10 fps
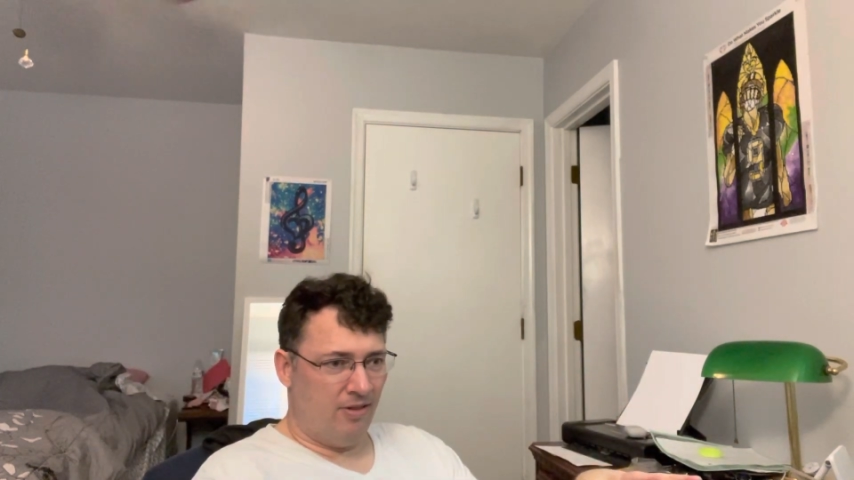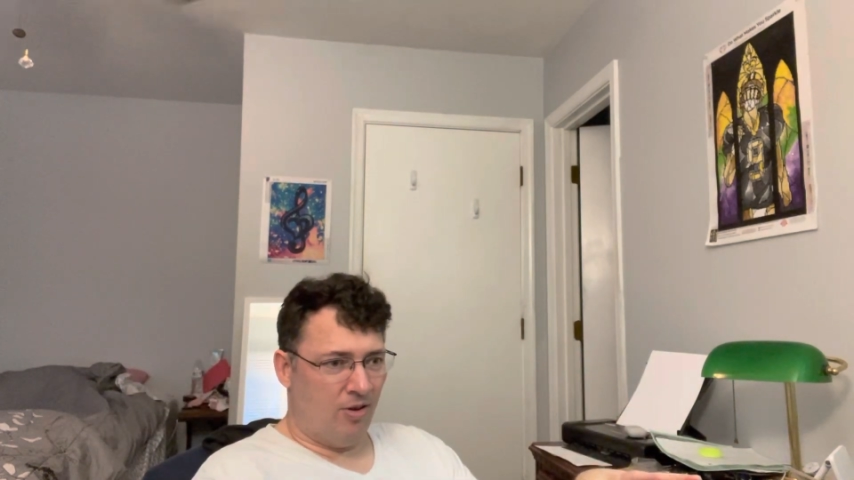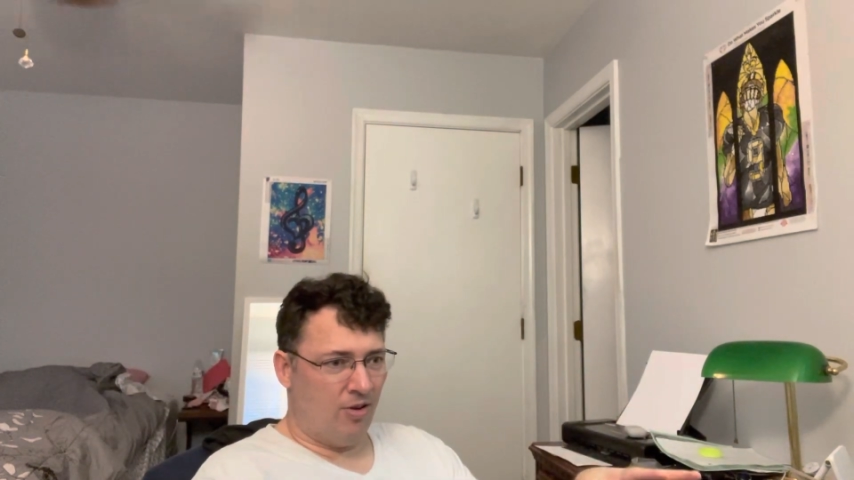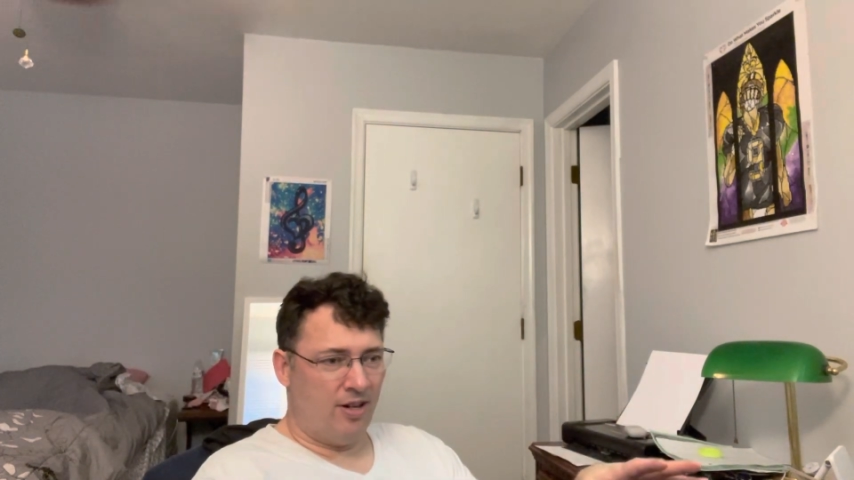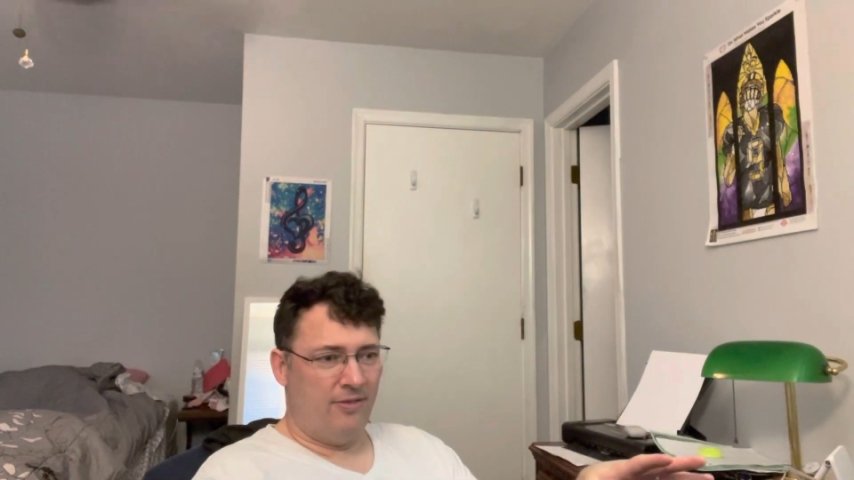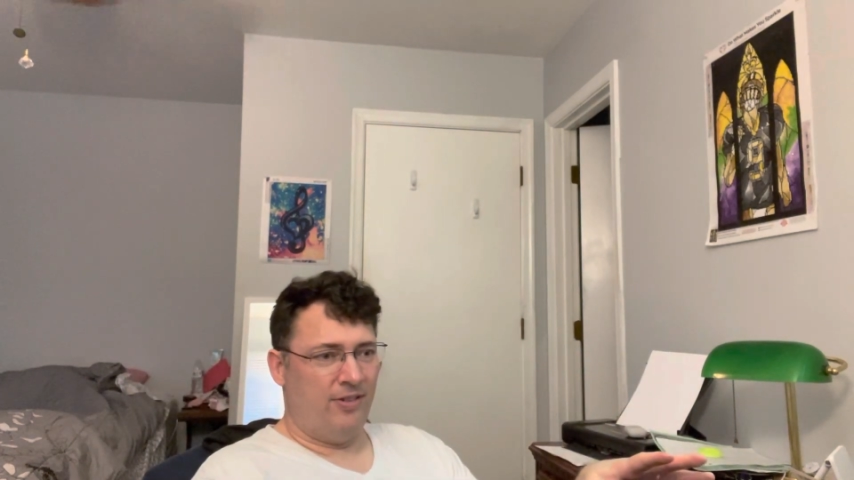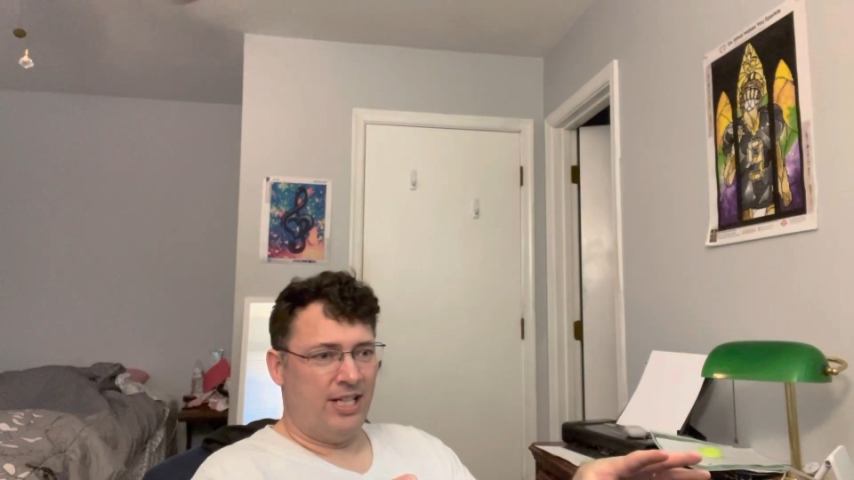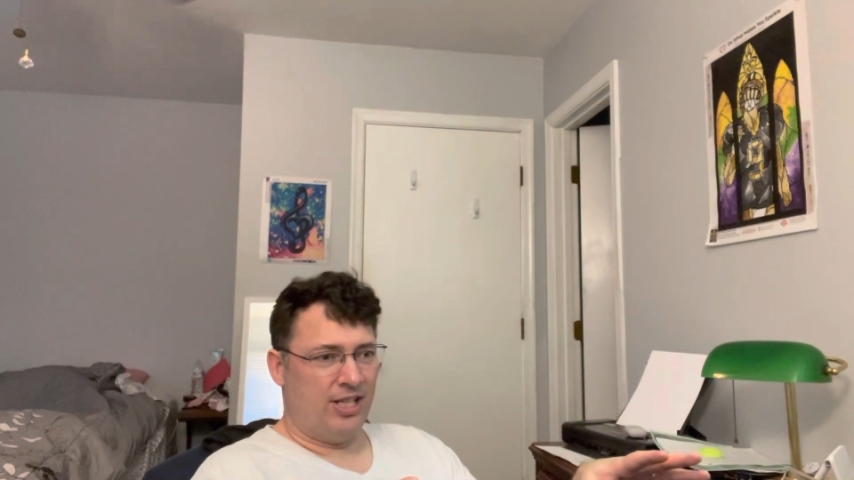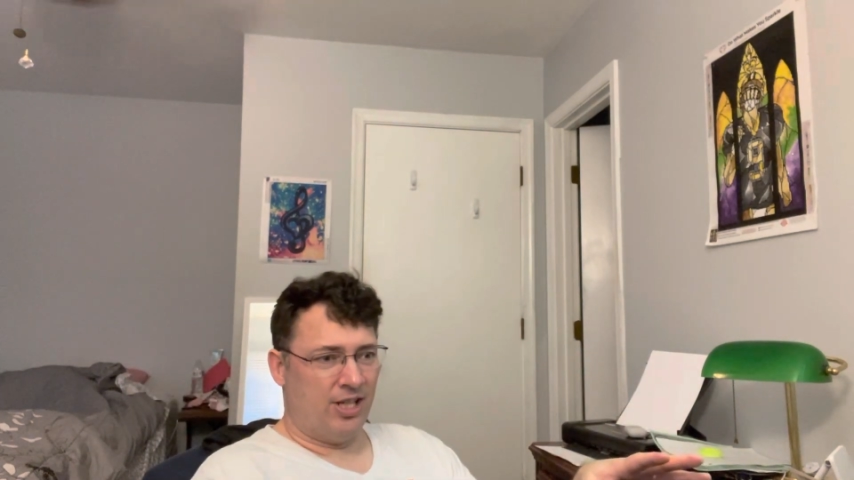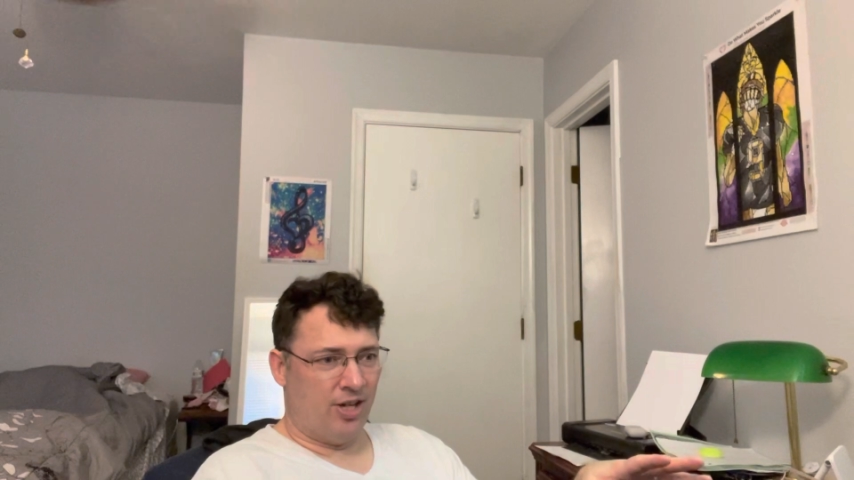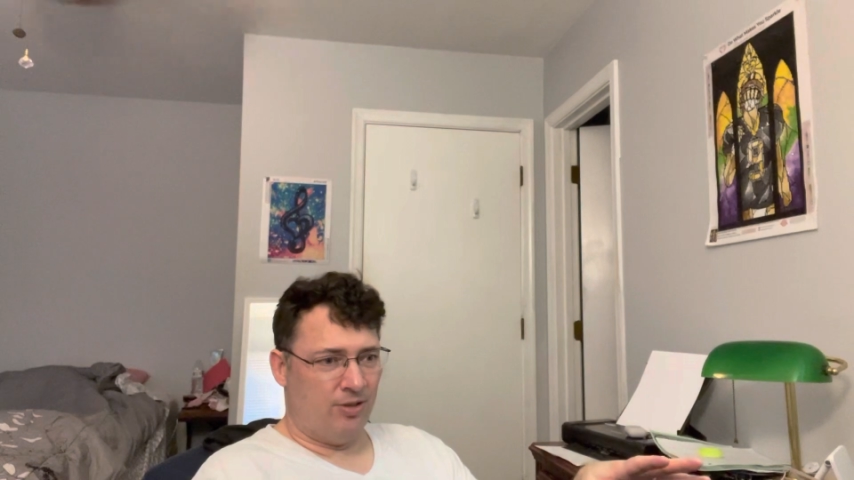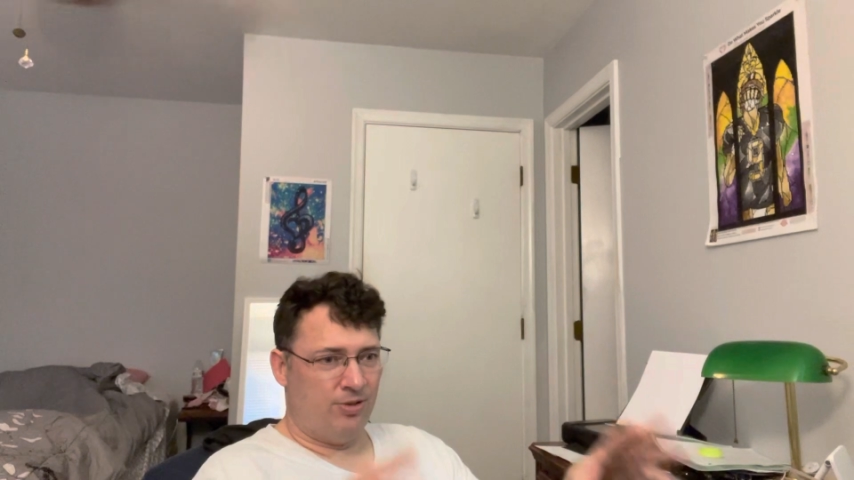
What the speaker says: on a video,